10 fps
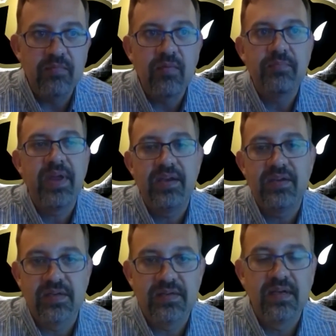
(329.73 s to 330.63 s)

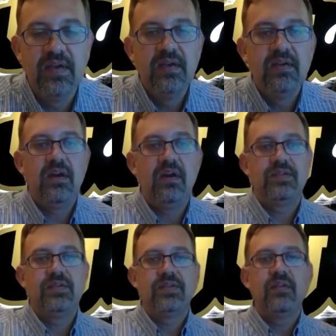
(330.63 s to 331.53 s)
patient.
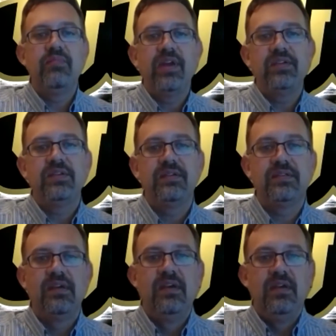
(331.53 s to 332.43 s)
So some patients
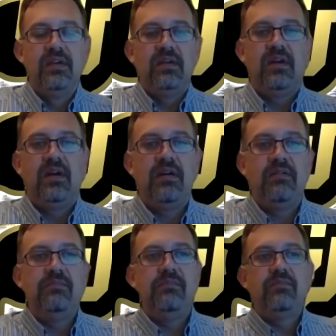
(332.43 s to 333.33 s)

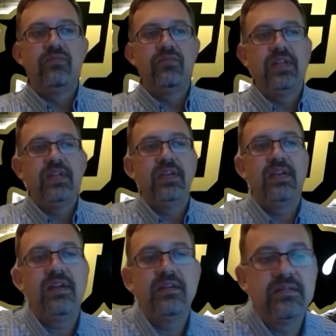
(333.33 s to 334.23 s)

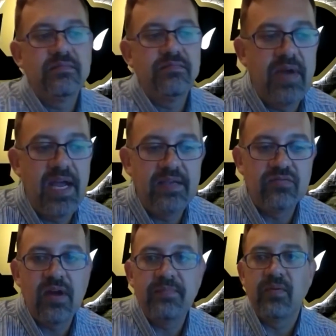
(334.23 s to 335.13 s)
really might
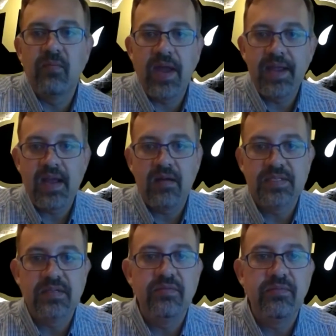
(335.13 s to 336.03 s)
drop their white
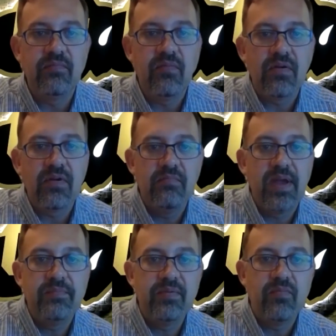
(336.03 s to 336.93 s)
counts a little bit more and
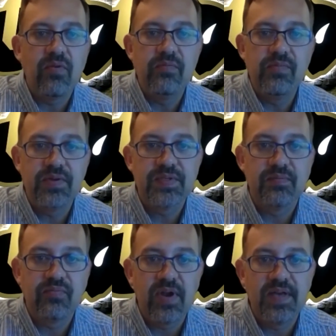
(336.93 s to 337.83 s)
might be more
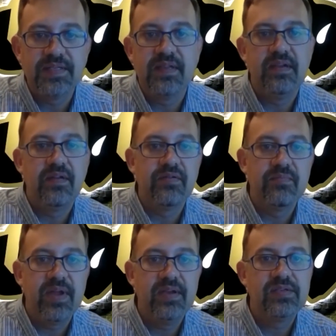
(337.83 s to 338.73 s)
immunosuppressed than other
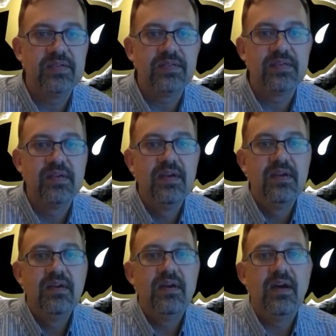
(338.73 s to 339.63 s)
patients.
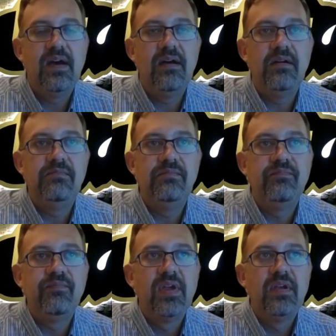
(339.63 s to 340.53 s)

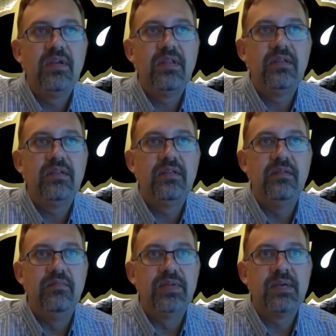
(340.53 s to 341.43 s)

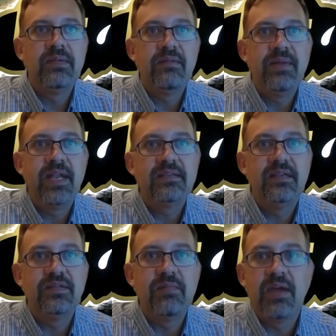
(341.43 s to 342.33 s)
Some of the
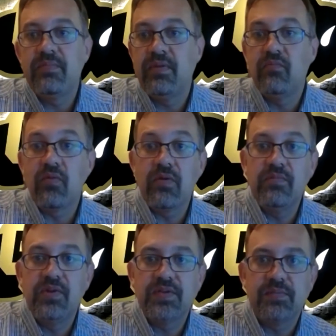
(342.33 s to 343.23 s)
medicines might be more
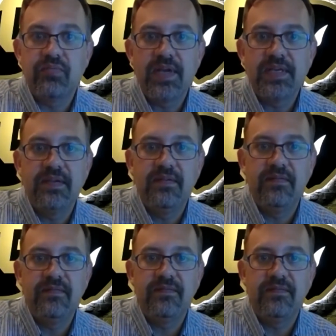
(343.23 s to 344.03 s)
immunosuppressive